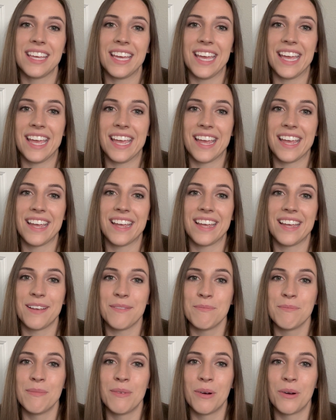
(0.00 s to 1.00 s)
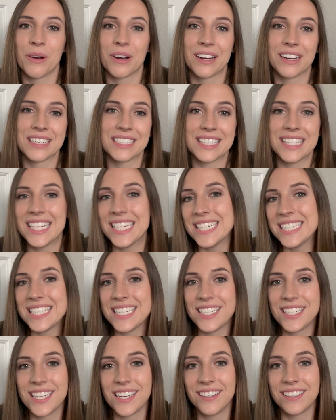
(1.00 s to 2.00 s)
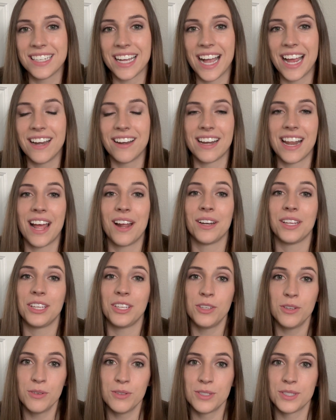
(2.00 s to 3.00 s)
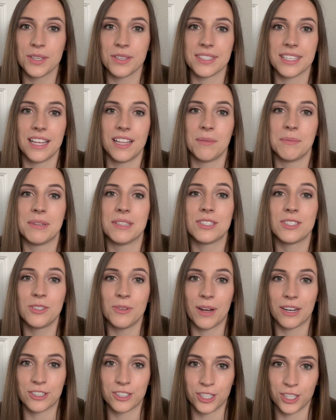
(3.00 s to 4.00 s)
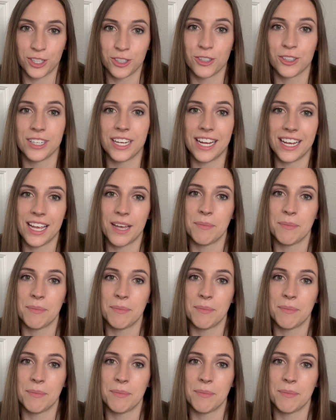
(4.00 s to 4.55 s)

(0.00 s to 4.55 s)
a more in-detail guide on how to use those elements to actually create a